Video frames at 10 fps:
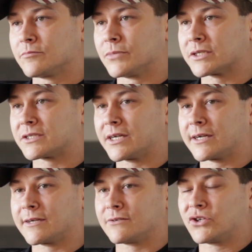But
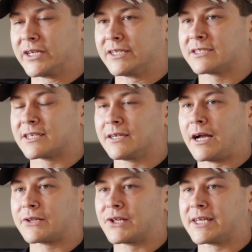
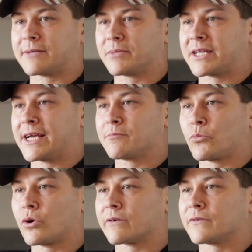I think it became
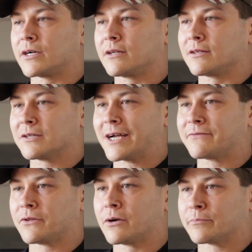more of a
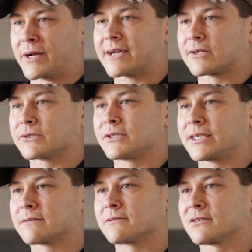lifelong pattern
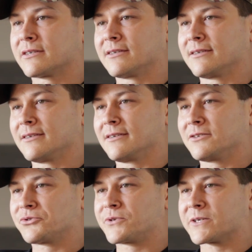than
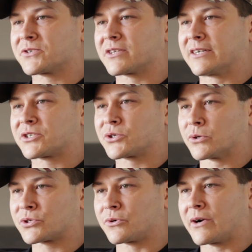just a
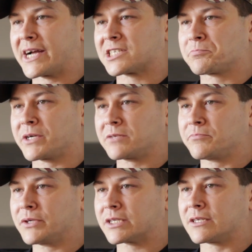social aspect.
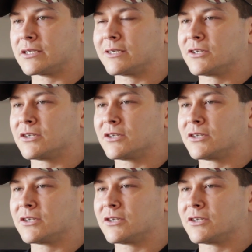But